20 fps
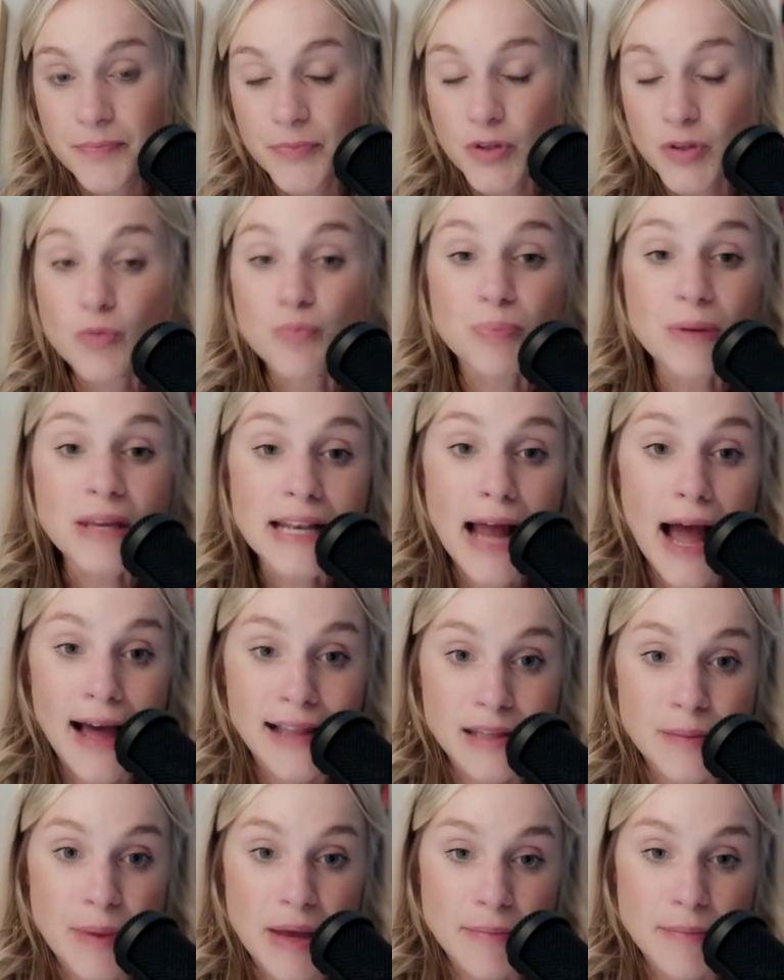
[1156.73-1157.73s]
You beat
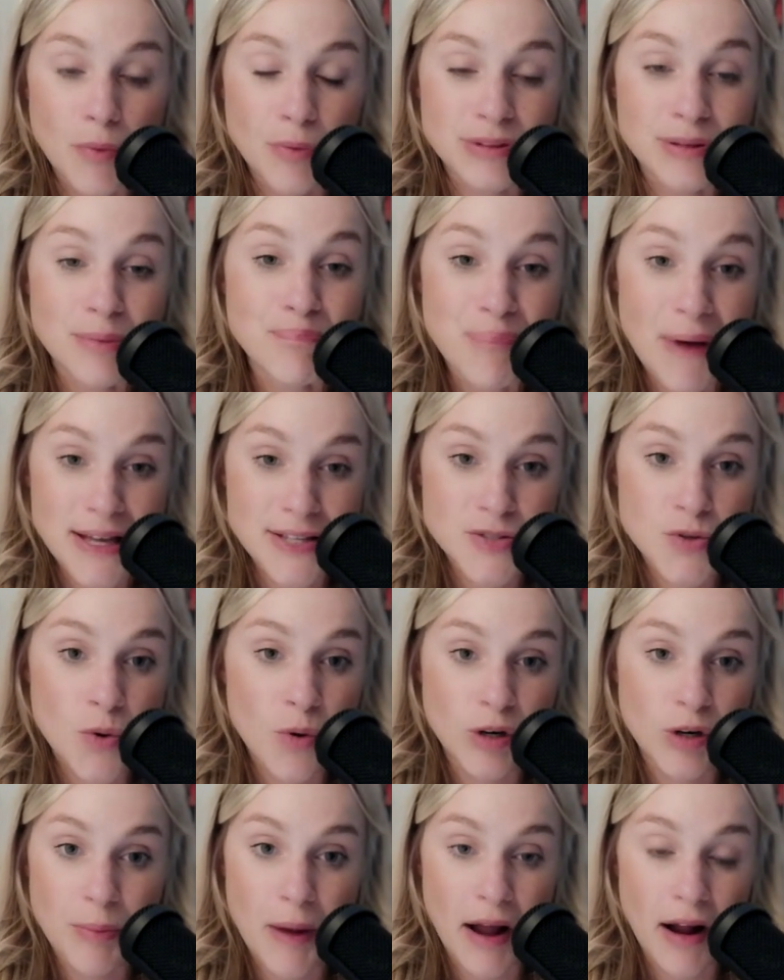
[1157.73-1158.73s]
Alabama with the best
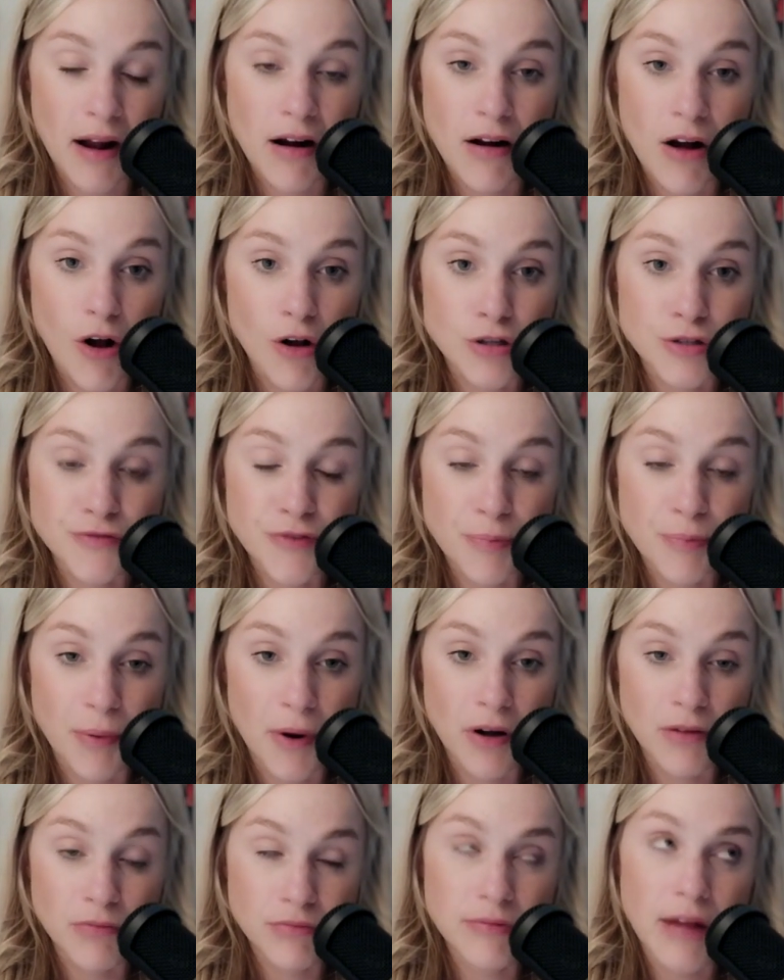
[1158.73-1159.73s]
quarterback in college
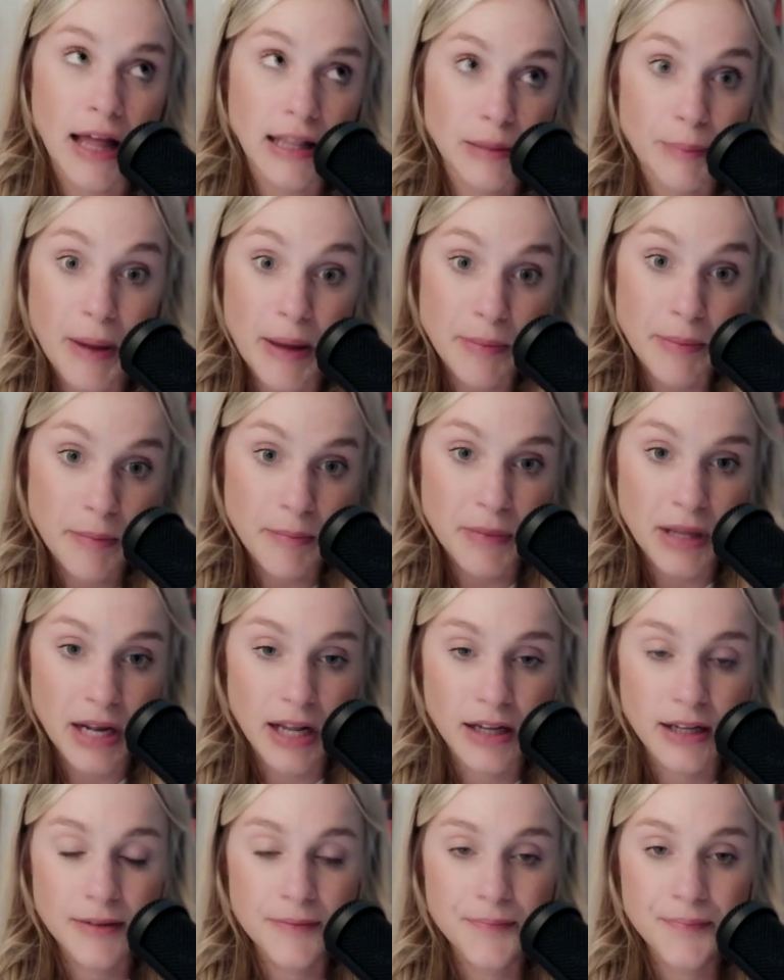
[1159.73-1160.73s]
football, Alabama,
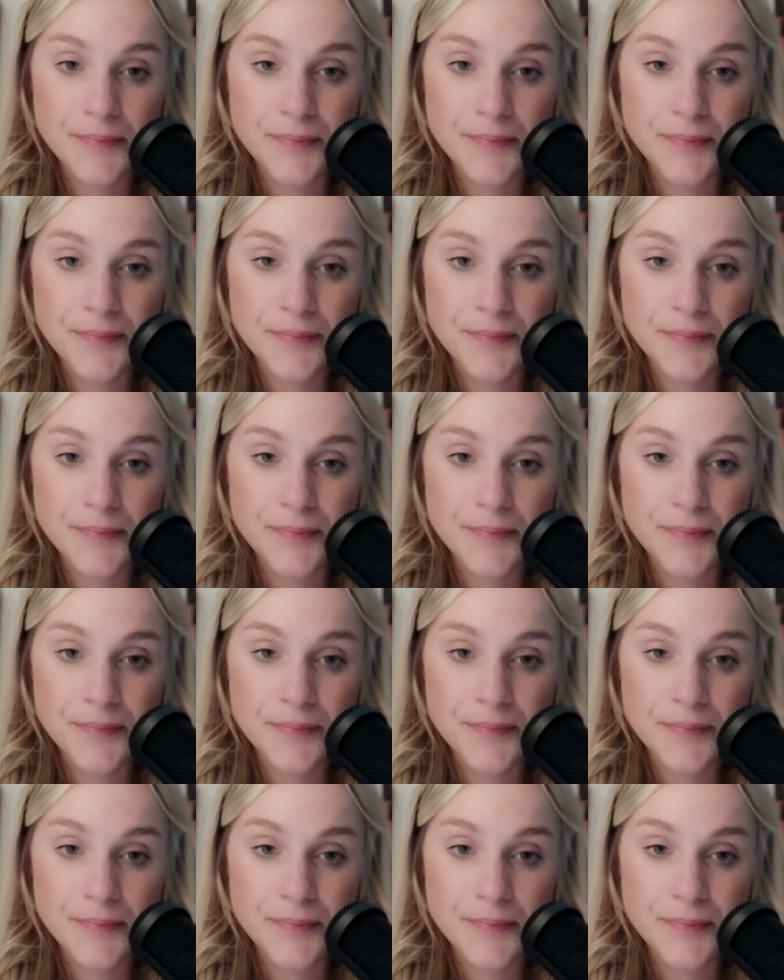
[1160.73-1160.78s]
meaning.